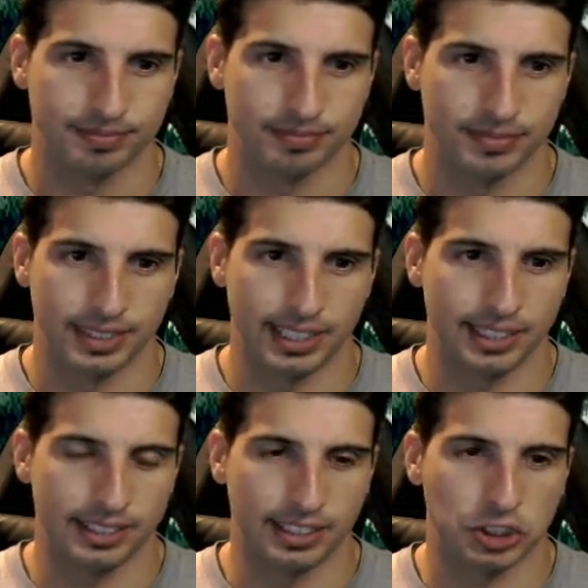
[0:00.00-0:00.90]
They,
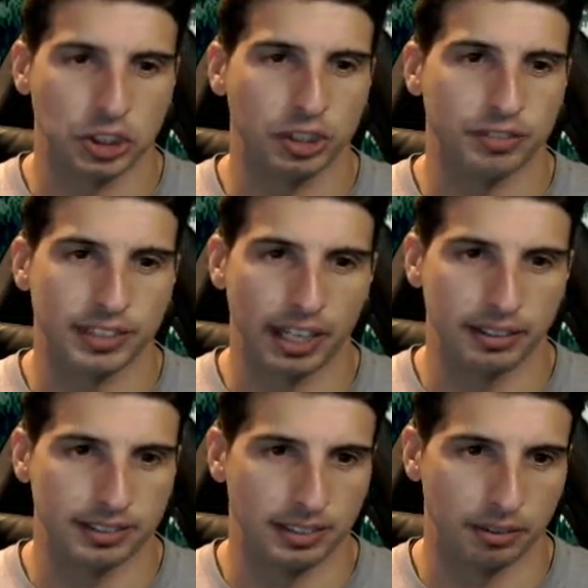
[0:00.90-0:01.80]
they should have
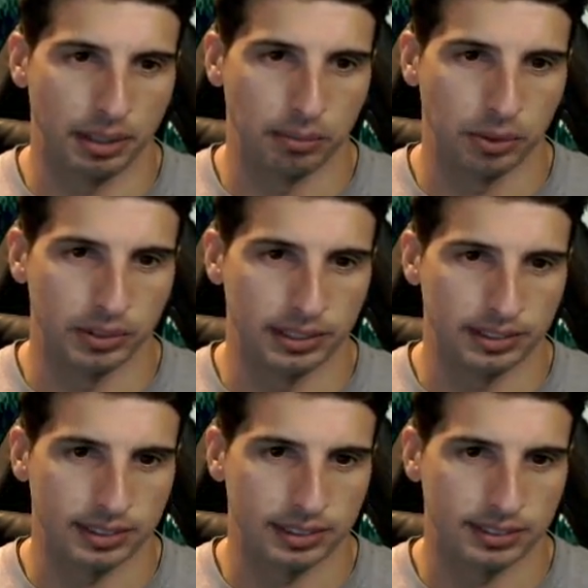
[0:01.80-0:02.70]
guaranteed a rainbow on these
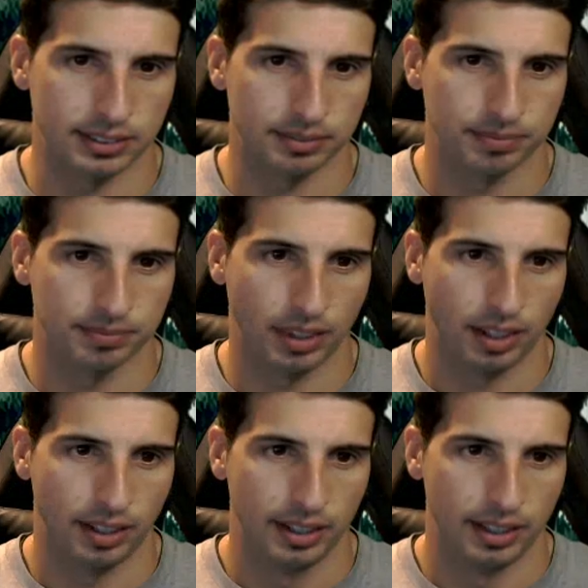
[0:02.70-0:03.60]
things.
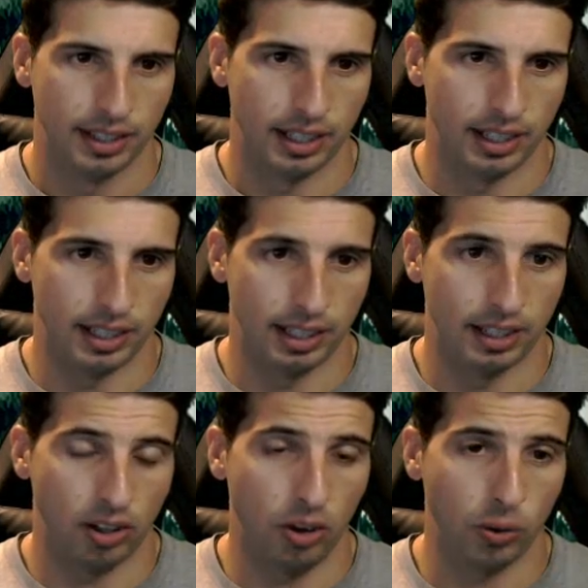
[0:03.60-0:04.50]
Uh,
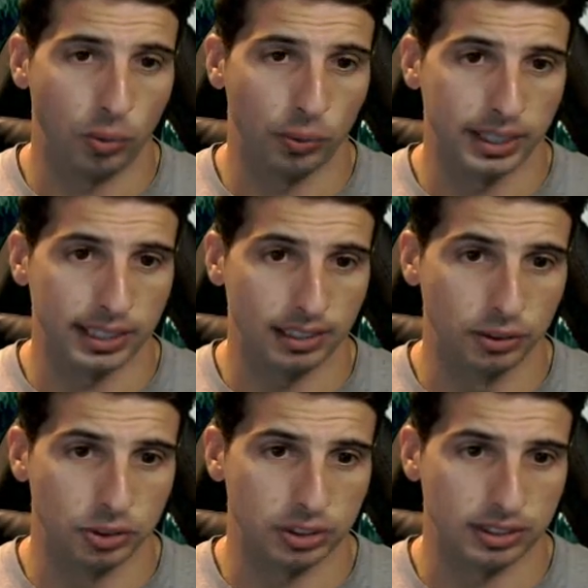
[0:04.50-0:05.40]
oh, we got
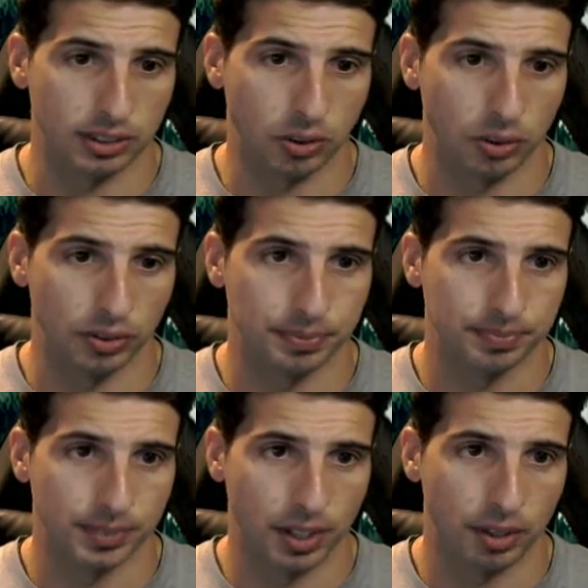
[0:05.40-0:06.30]
Illusions Nicole.
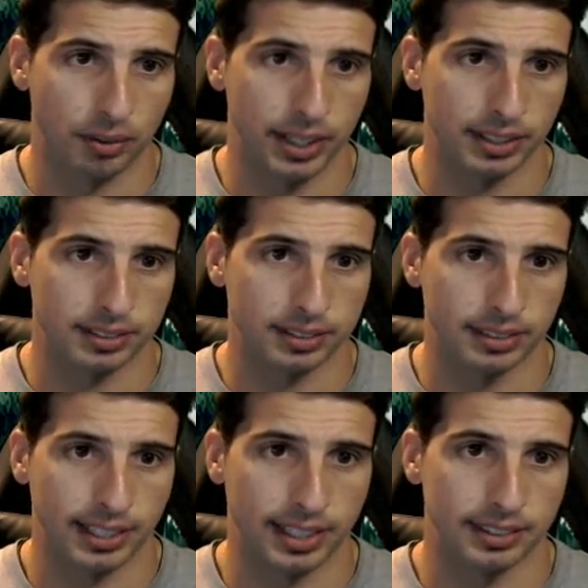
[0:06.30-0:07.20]
Alright,
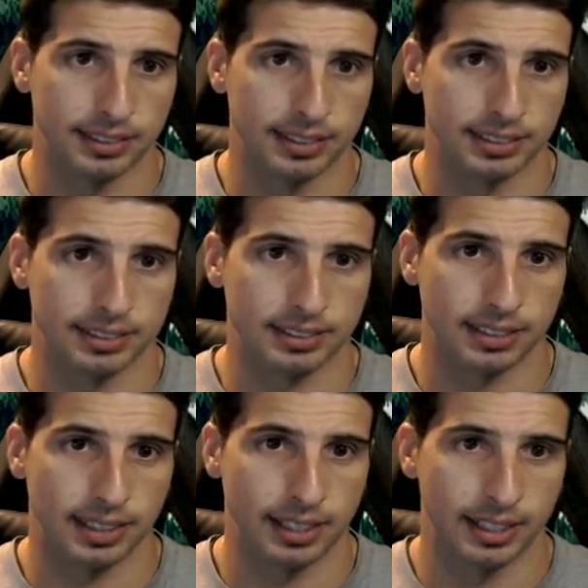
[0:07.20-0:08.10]
yeah, this,
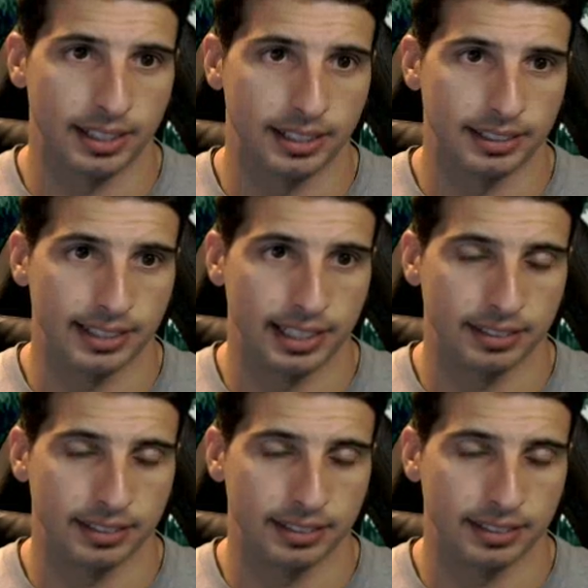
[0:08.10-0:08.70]
uh, yeah.